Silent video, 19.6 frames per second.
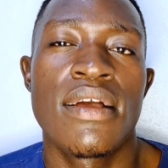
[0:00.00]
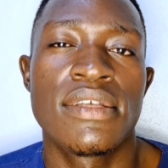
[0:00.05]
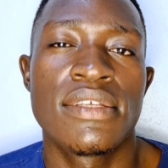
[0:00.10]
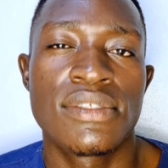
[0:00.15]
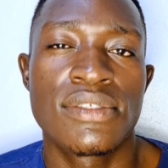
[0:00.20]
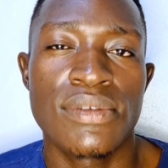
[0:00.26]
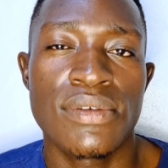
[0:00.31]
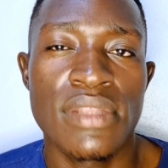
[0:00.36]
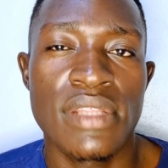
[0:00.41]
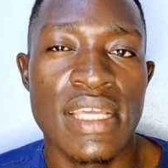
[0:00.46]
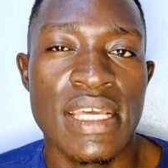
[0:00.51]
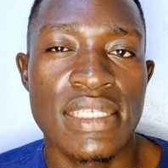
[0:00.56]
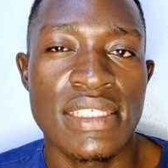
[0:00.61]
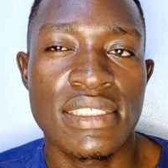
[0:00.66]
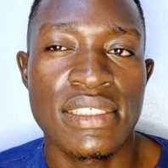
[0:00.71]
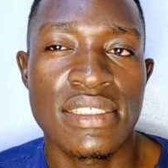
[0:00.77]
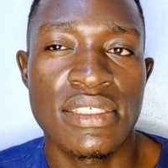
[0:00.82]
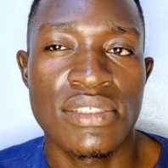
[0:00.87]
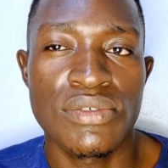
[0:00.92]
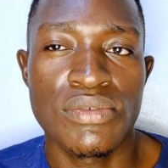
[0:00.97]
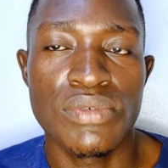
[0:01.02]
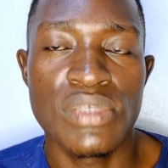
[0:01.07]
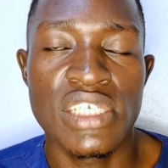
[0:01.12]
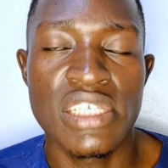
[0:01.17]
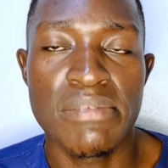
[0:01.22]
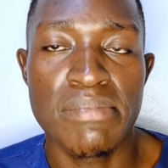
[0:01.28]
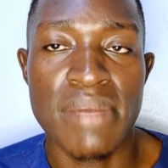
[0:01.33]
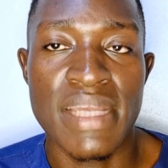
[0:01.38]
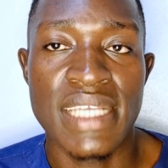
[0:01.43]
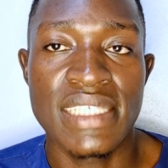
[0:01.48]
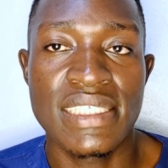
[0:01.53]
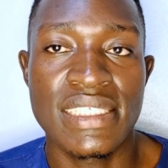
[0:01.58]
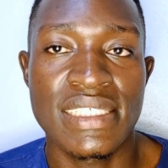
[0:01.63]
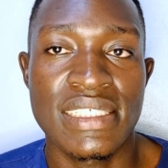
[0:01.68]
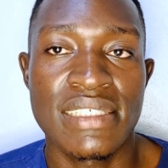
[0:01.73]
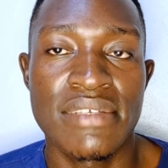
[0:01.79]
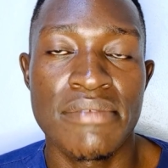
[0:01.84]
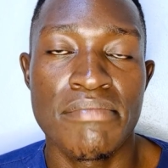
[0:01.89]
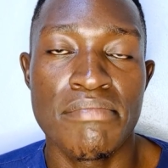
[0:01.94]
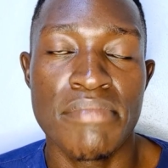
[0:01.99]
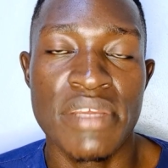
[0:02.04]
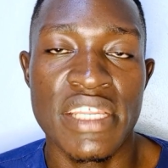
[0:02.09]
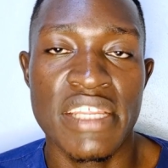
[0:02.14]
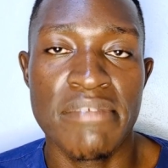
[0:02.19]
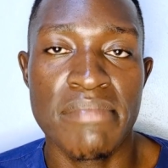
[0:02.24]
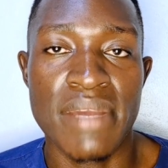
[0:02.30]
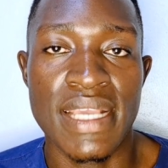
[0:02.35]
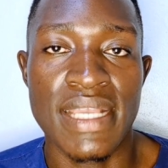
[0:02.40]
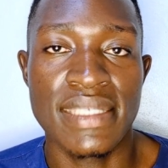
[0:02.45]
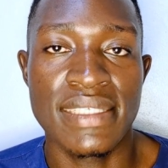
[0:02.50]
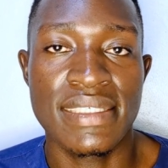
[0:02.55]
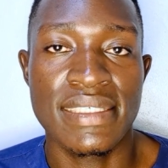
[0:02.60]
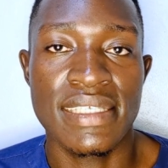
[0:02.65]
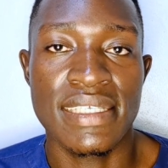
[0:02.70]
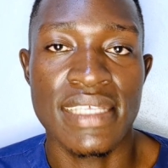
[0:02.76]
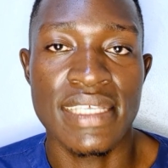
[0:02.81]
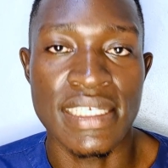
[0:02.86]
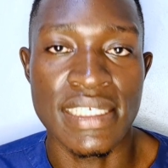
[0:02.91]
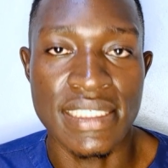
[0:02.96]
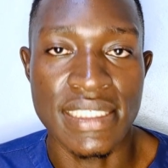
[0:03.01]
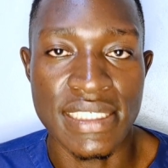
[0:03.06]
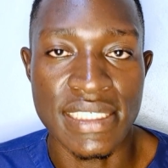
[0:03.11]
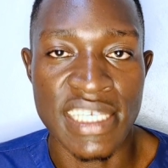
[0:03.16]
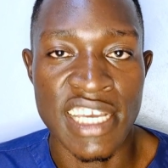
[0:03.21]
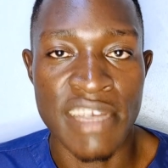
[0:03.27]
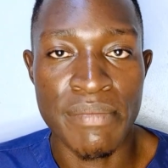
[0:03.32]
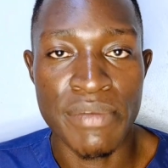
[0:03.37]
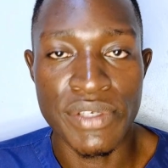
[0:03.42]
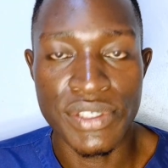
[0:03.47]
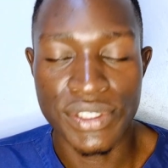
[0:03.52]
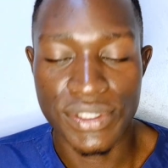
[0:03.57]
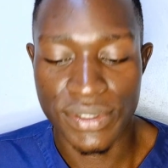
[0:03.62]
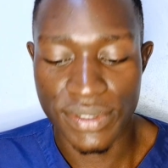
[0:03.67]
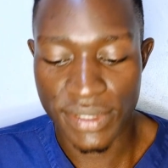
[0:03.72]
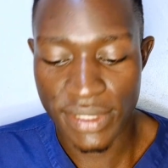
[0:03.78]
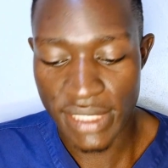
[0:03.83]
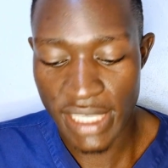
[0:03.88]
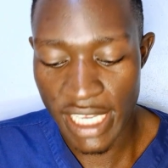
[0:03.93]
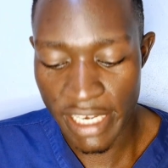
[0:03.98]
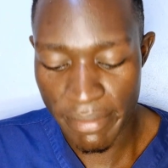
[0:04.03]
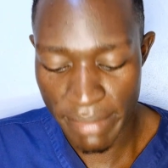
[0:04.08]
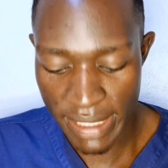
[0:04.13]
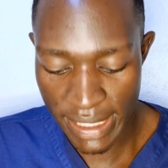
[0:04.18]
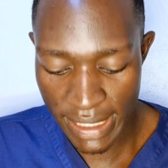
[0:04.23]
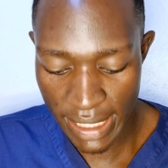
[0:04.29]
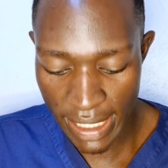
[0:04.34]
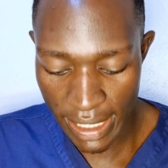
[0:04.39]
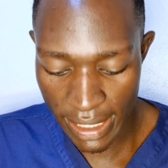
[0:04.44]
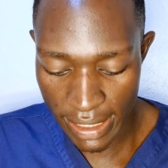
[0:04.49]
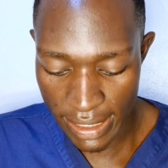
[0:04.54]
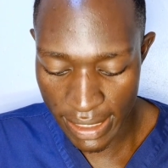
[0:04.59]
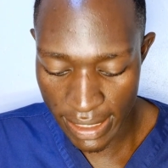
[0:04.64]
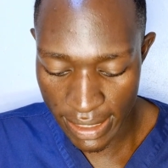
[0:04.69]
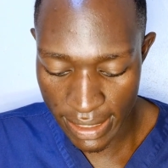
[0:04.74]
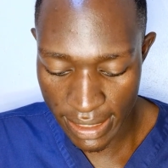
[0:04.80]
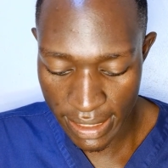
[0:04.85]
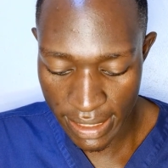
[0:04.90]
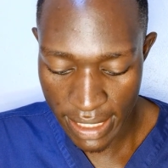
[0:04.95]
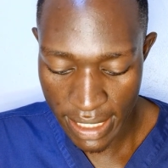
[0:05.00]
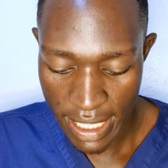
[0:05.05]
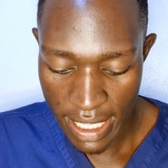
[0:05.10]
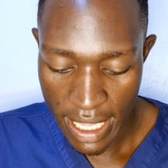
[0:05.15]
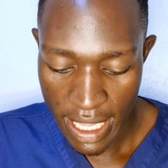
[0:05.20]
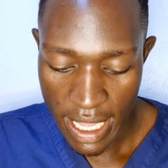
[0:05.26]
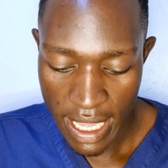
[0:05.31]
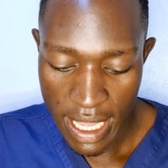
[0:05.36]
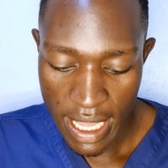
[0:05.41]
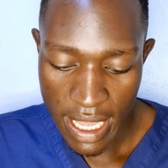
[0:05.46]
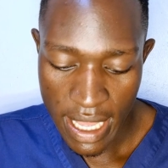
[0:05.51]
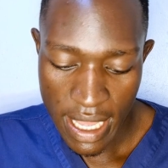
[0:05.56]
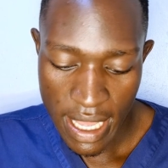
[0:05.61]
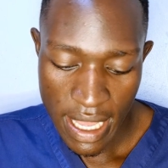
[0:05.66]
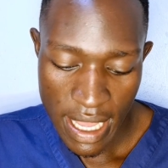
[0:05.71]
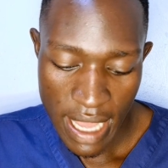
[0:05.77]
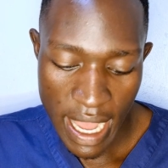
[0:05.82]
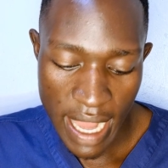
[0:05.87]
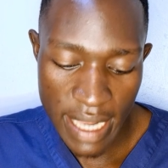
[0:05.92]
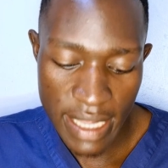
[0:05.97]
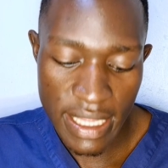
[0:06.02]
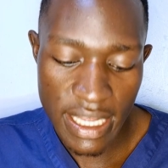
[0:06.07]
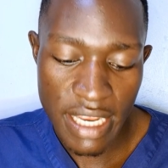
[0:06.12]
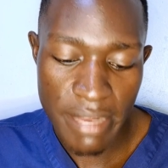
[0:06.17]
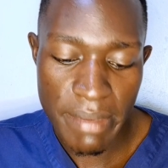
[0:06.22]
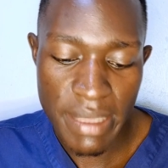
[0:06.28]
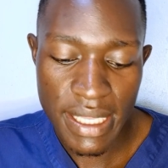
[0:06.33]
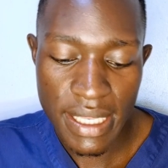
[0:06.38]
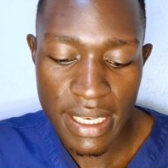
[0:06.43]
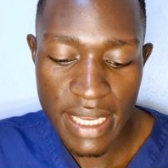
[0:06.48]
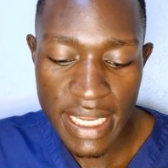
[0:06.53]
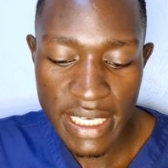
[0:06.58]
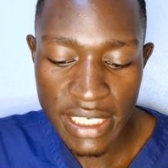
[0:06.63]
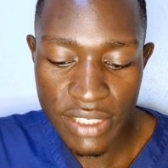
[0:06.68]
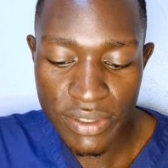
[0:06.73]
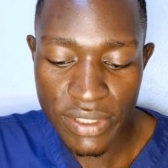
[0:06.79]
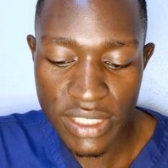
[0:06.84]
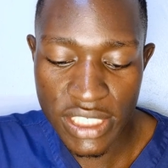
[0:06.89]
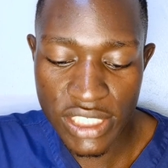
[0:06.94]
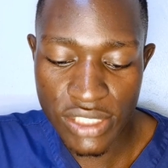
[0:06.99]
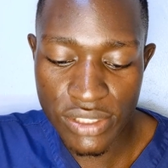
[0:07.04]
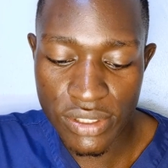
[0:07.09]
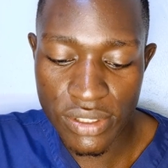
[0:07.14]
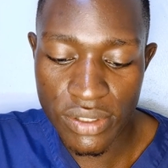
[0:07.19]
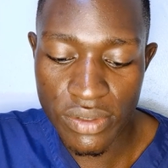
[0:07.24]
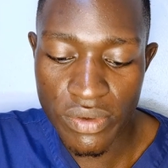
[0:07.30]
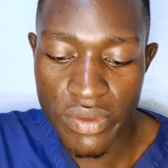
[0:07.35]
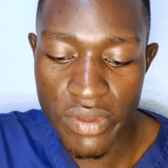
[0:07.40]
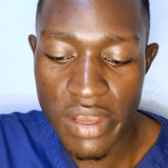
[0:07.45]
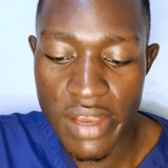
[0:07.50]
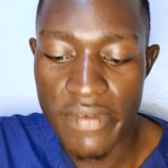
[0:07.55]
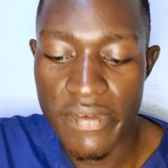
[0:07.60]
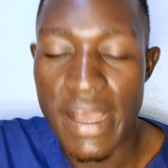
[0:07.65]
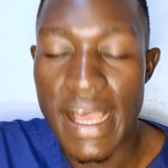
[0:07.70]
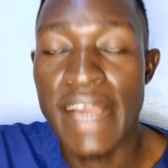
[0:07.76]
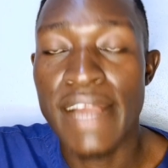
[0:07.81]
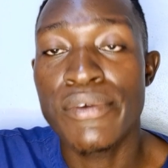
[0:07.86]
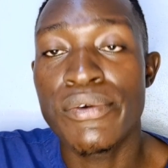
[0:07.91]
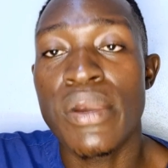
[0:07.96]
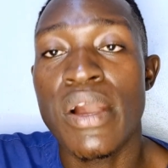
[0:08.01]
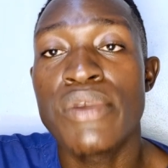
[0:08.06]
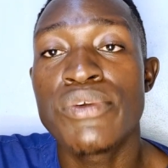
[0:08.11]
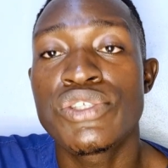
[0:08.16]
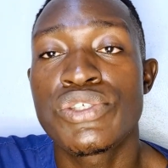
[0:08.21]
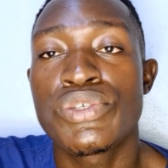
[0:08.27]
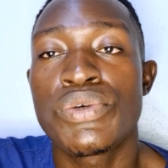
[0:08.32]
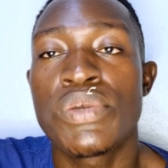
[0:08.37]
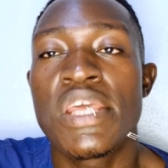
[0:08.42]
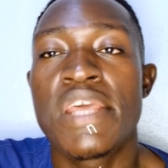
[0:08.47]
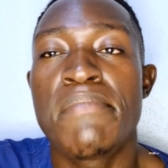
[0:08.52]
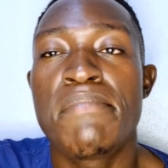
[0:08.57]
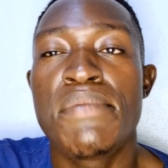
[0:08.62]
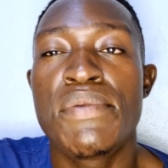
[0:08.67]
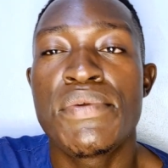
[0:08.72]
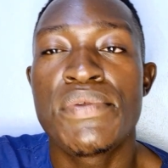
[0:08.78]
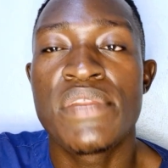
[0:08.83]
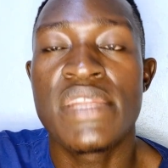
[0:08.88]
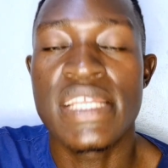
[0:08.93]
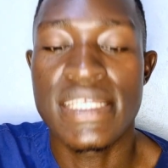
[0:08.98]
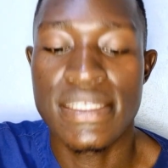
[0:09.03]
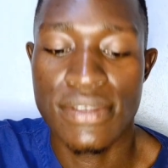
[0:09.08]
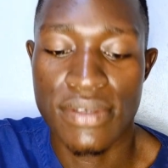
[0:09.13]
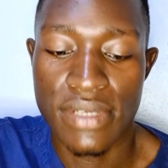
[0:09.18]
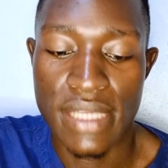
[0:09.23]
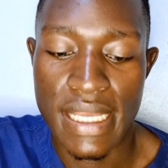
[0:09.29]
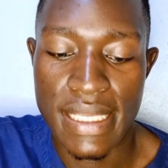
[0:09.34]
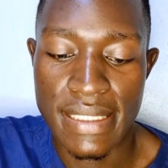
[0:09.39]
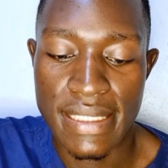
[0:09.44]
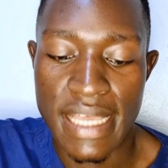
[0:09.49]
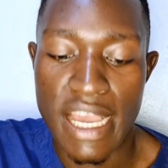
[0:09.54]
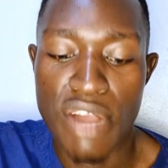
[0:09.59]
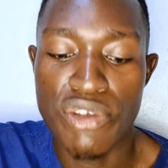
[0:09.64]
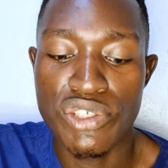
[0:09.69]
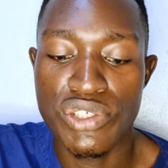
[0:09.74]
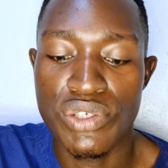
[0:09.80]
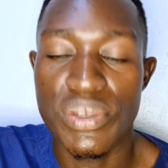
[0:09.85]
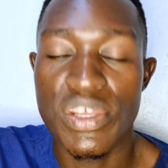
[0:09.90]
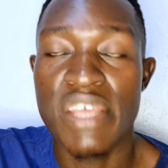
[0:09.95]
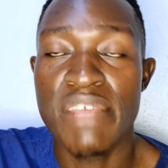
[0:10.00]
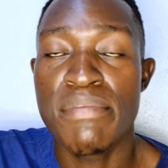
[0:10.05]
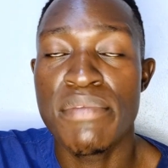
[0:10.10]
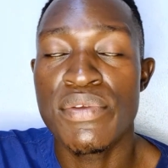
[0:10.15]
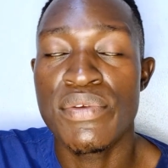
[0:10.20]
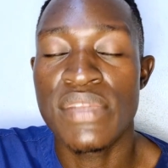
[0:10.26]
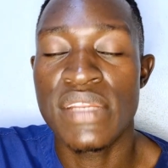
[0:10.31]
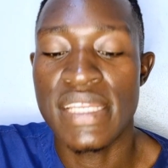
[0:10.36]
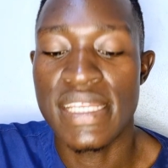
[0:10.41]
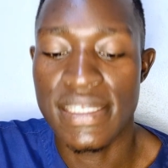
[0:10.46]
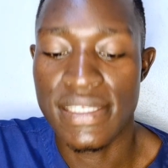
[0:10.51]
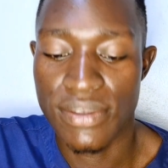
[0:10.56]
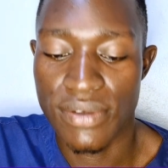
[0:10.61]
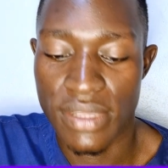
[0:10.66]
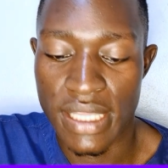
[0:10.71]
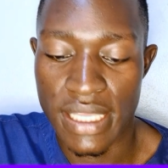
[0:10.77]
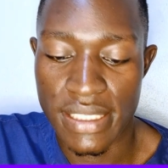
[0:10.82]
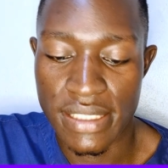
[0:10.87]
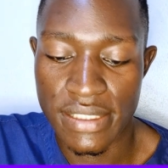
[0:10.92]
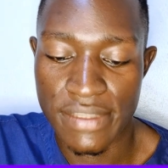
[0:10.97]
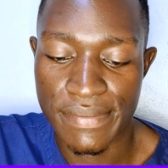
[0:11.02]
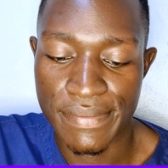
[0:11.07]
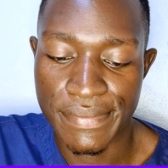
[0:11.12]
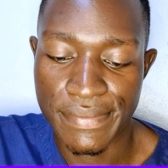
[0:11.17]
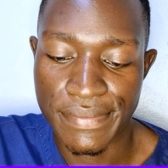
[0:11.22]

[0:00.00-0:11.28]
so that we might minimize getting abortions and miscarriages. The number nine condition, we have autoimmune disorders. Autoimmune disorders.